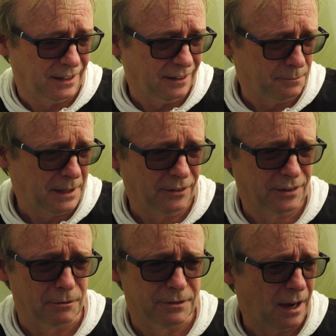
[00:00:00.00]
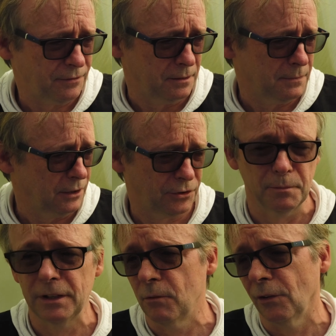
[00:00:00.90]
It might sound daft in the middle of
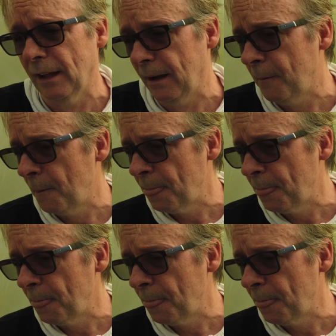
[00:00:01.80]
summer, you want that.